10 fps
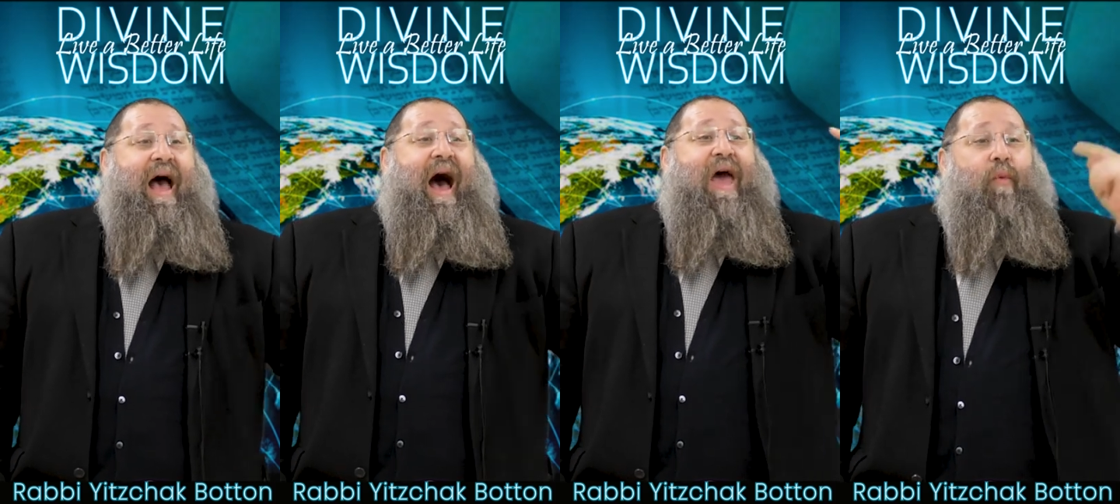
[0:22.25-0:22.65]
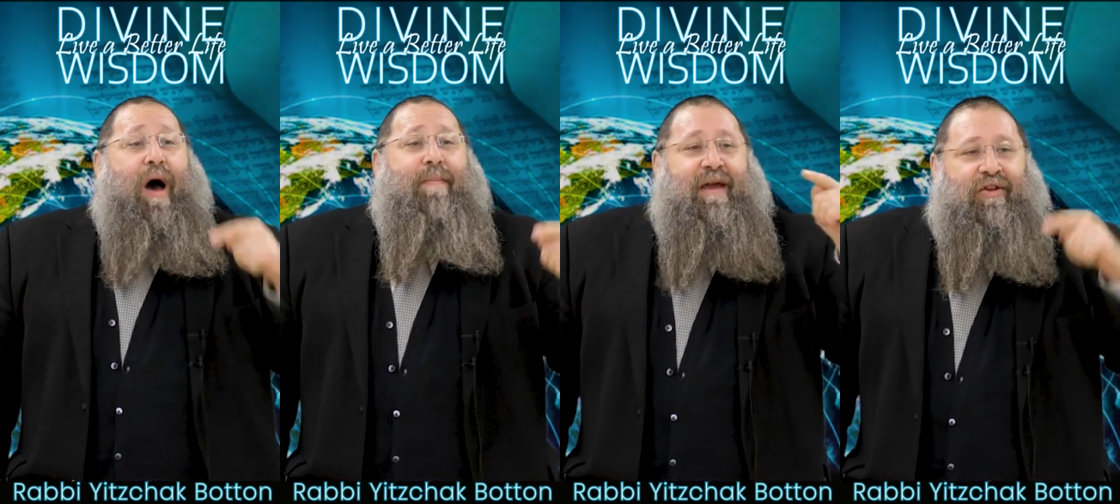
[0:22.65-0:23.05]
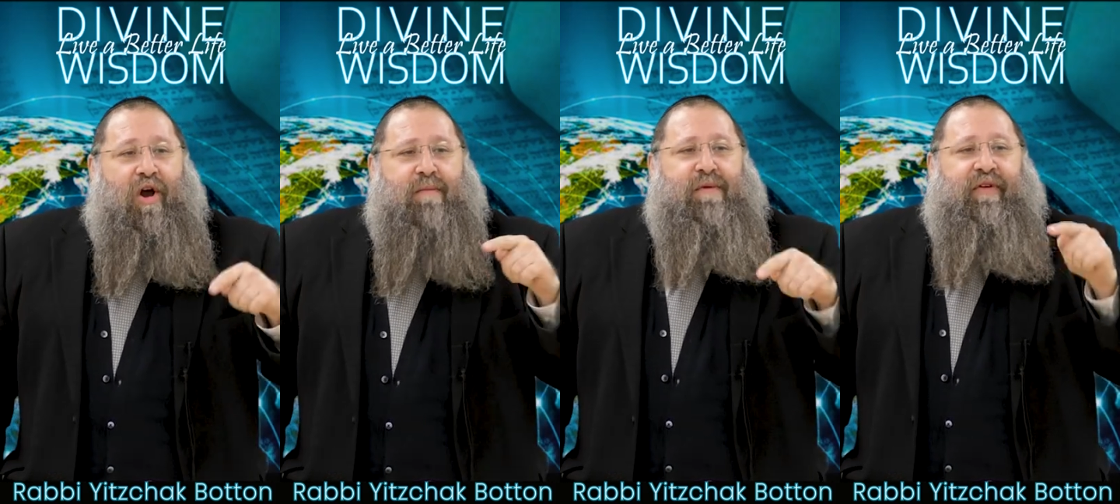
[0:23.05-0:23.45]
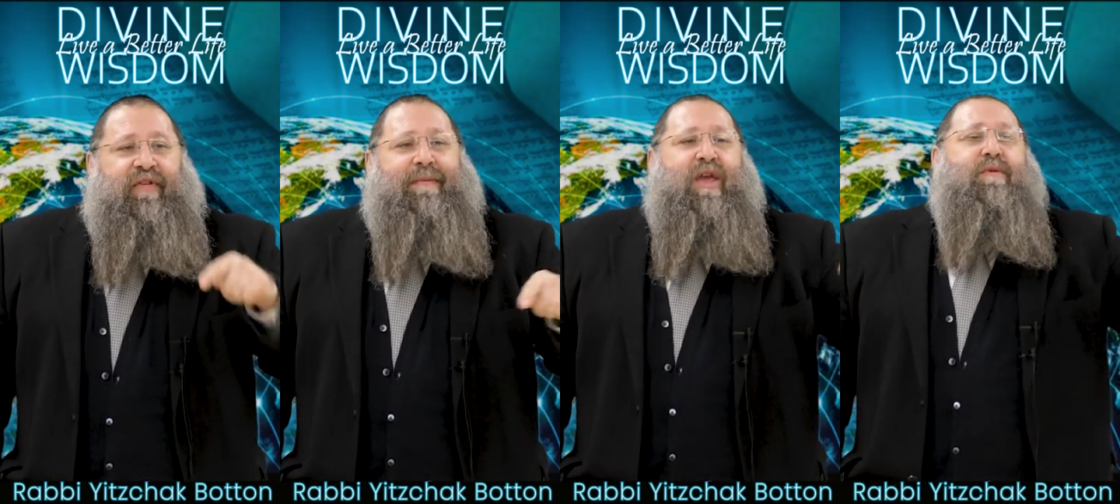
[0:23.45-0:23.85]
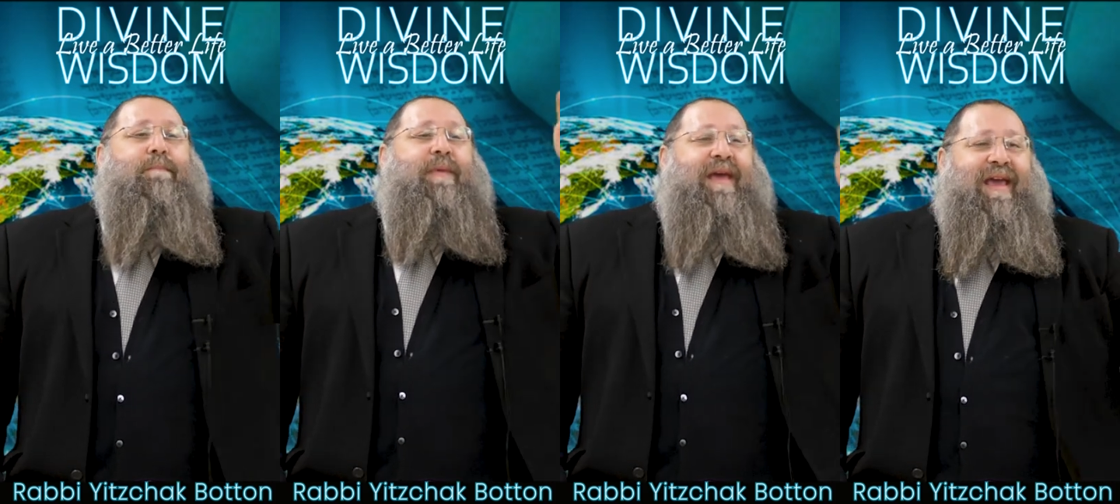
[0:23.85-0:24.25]
I want my Torah to be fulfilled by
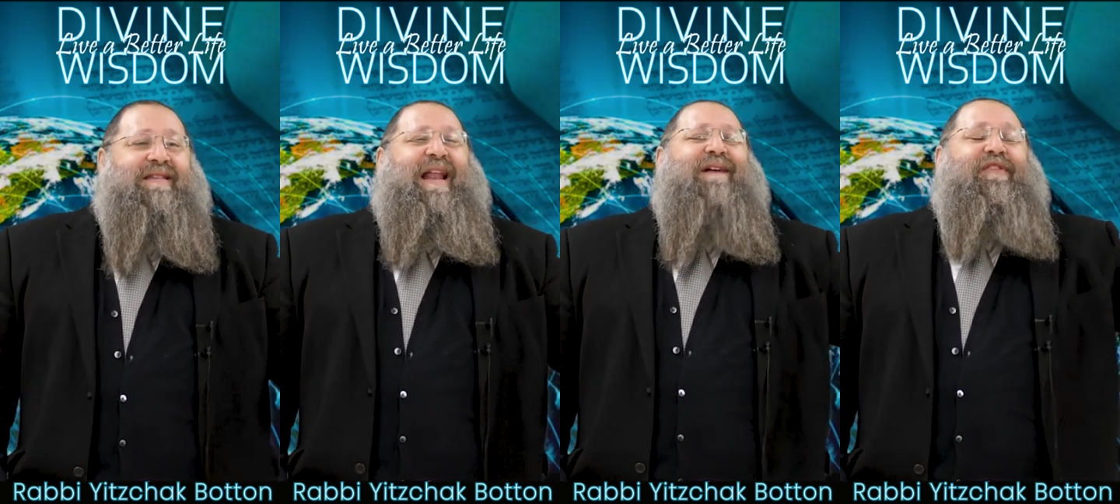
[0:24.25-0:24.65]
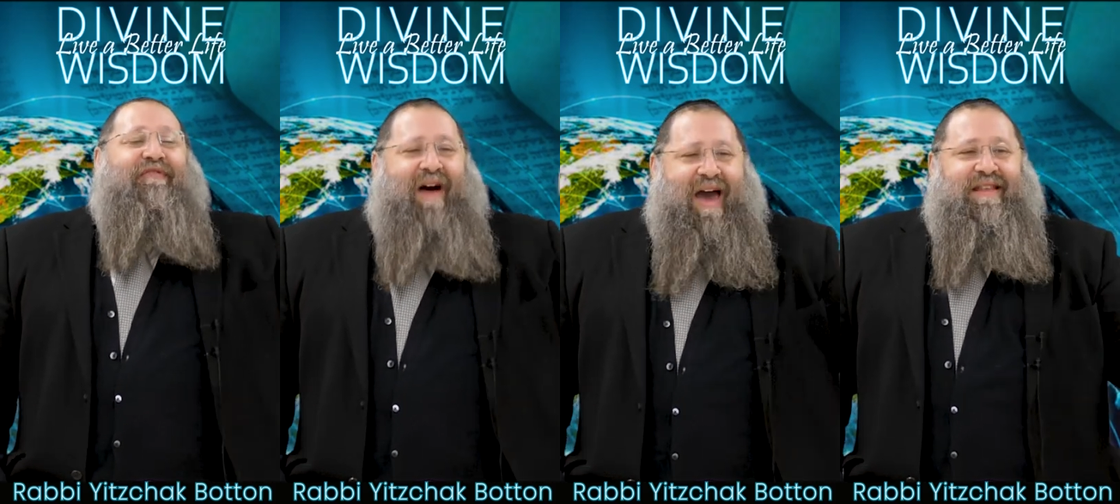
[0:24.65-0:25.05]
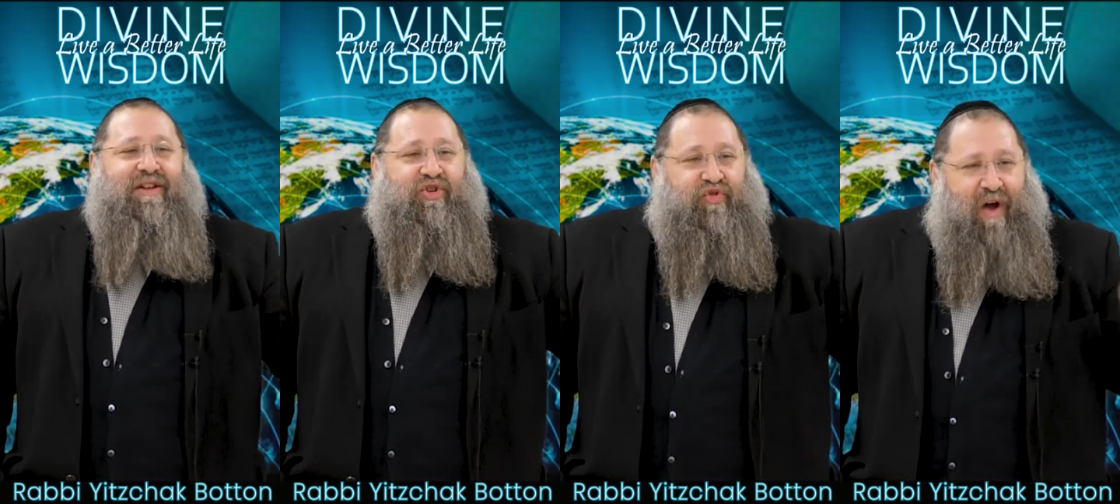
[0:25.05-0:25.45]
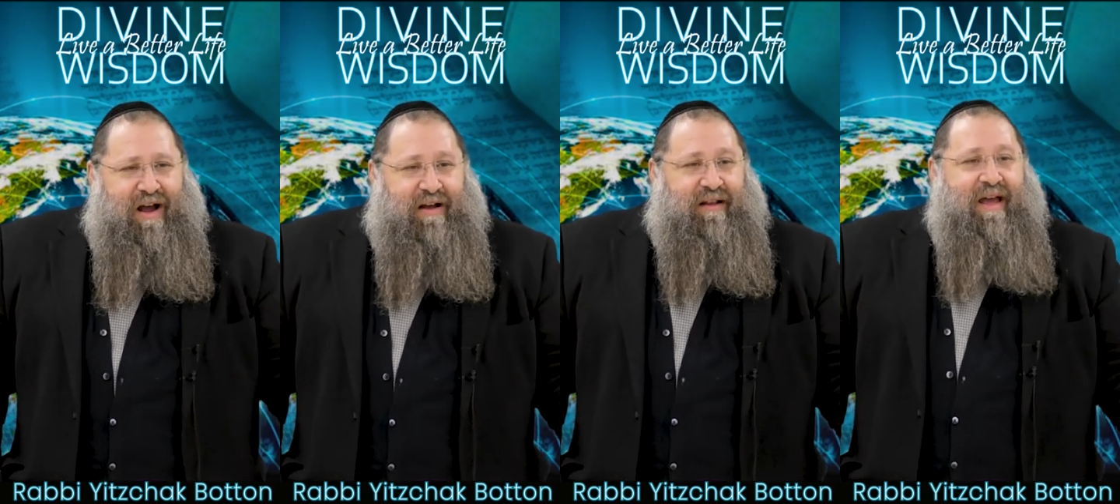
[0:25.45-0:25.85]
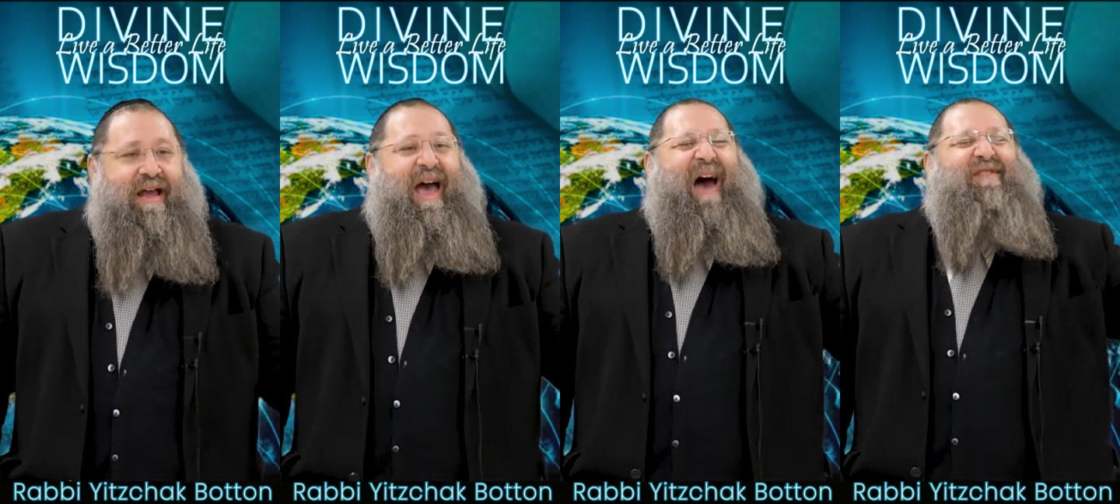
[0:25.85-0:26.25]
human beings that have a fight and a struggle,
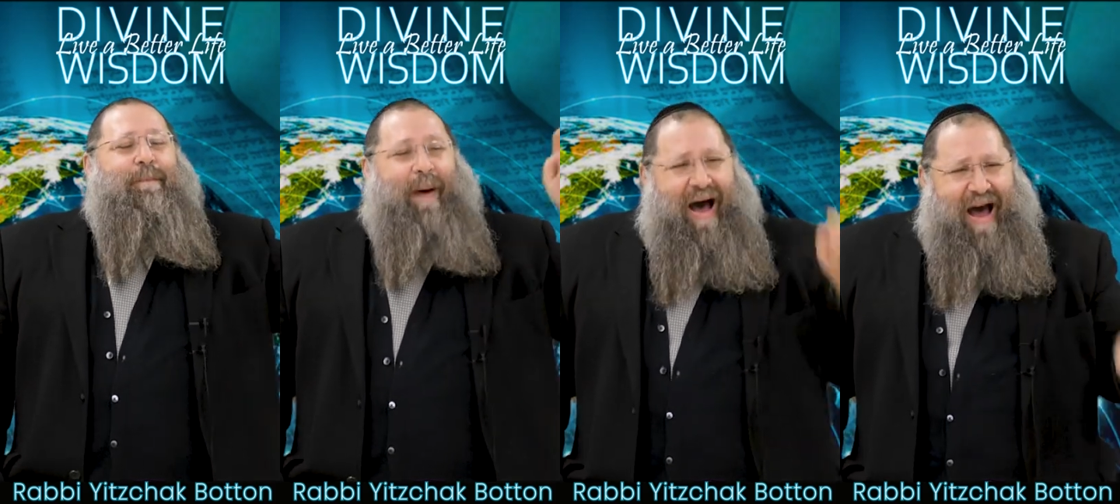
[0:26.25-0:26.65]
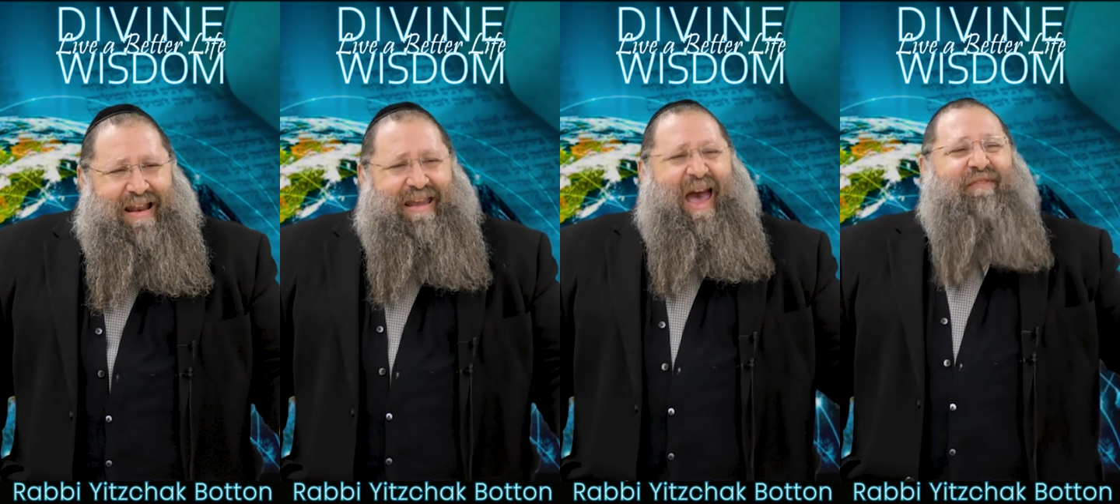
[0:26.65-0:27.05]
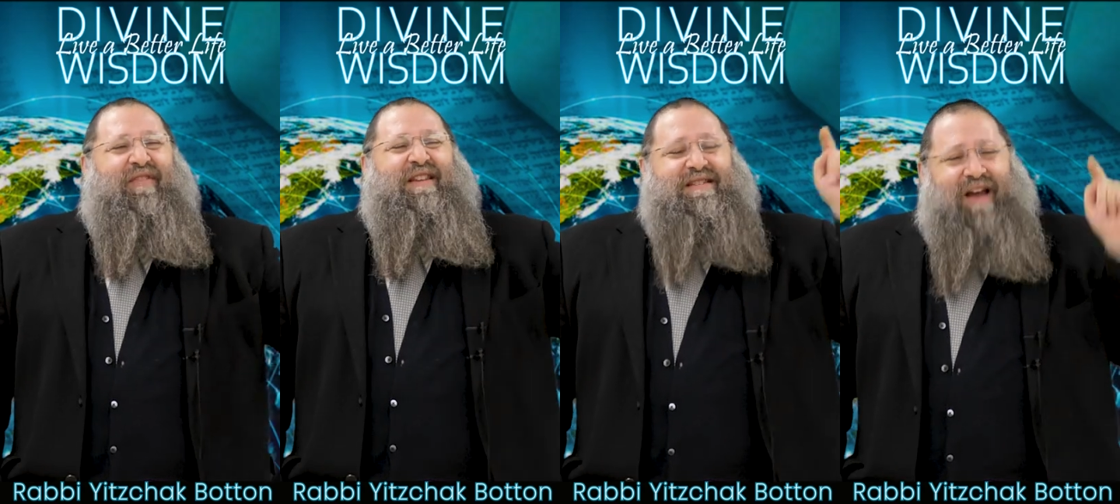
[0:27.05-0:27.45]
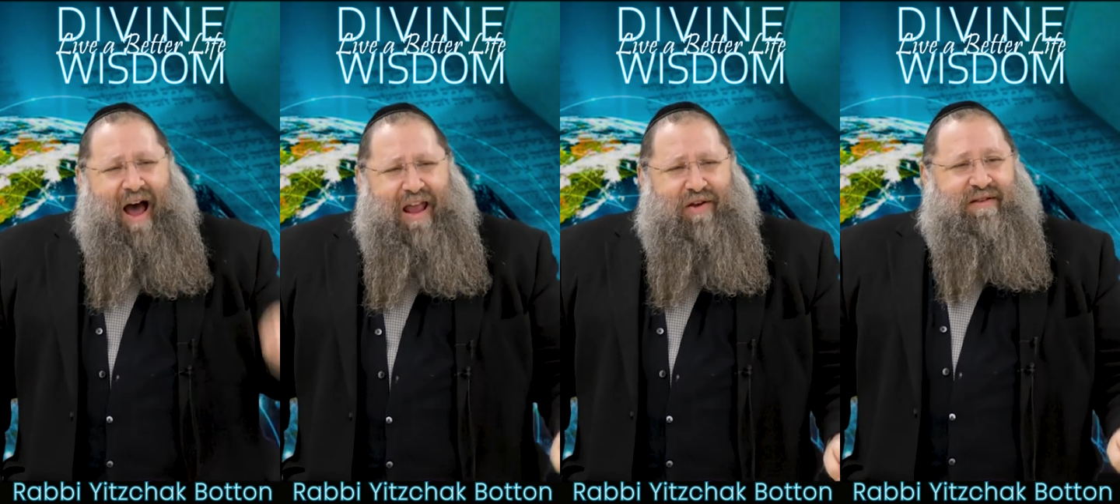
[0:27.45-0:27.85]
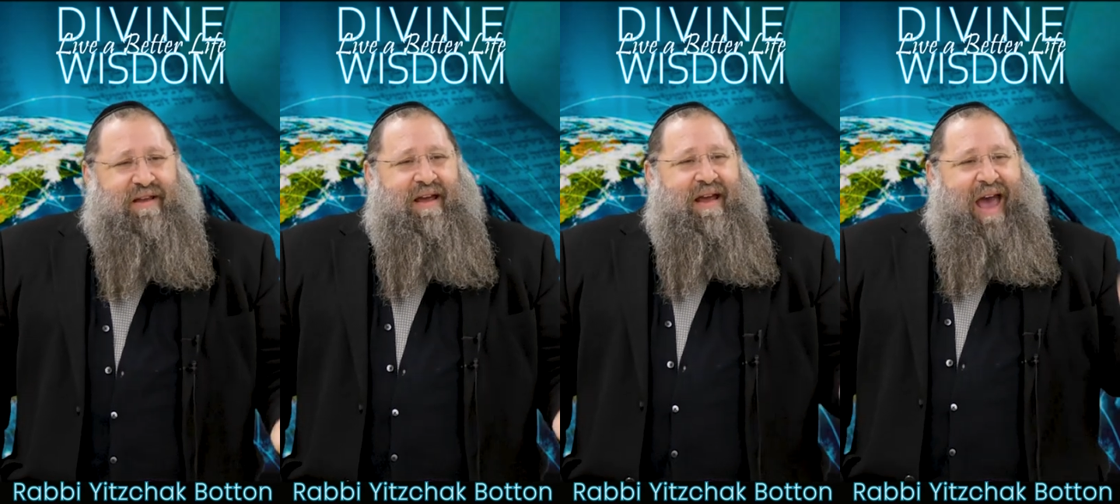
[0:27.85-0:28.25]
have a body, have desires,
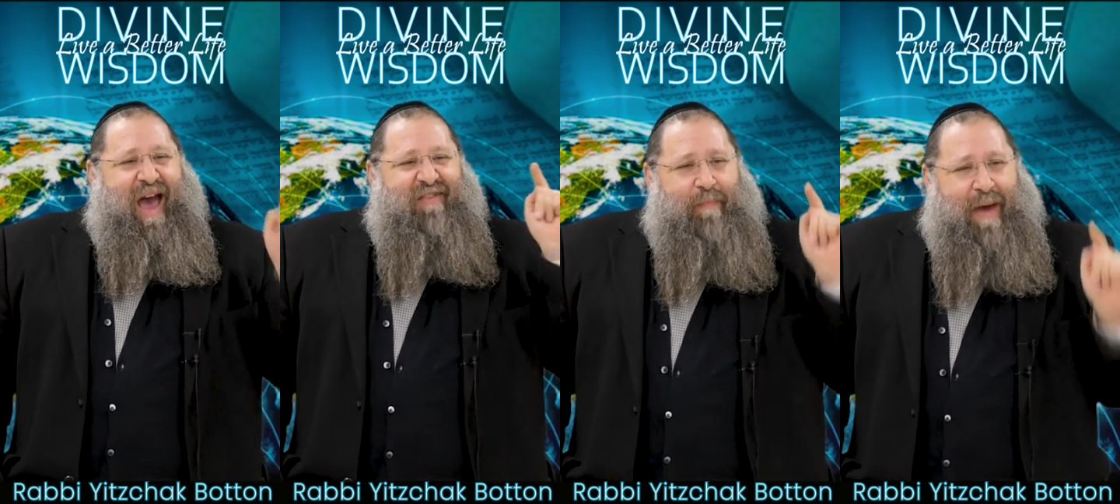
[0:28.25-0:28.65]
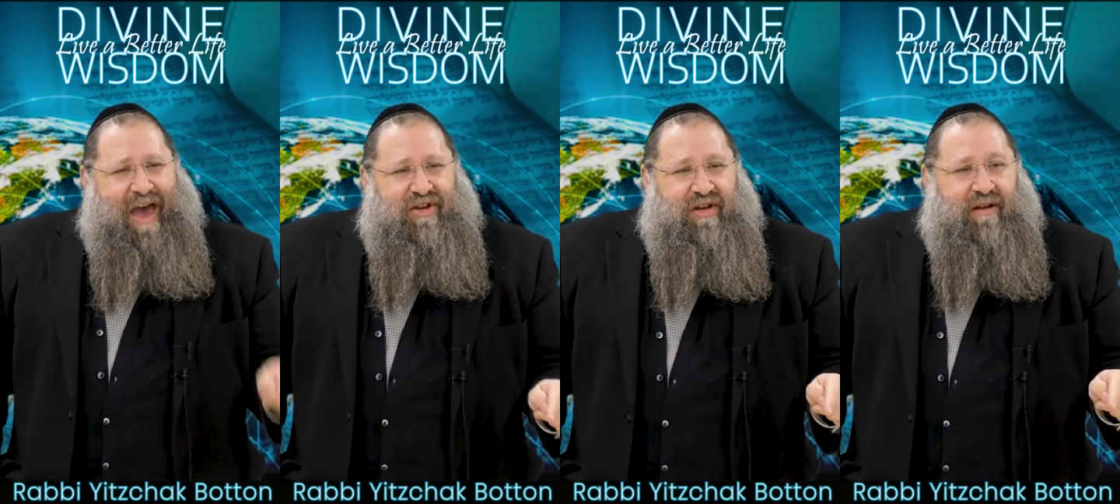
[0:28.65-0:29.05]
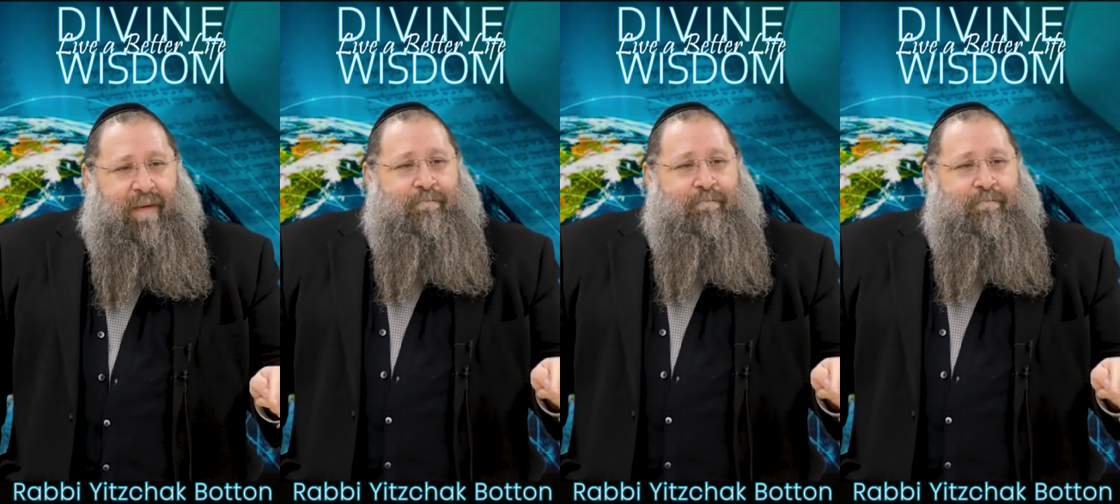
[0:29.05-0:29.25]
have passion